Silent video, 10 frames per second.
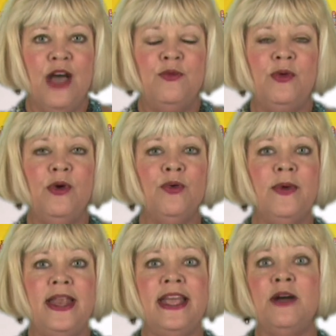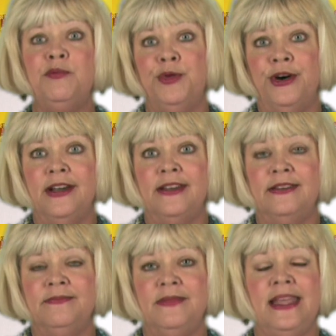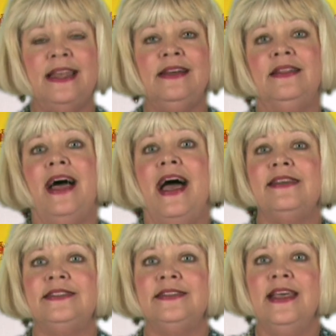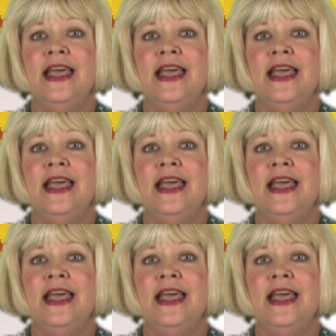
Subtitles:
When we're reading a book in class,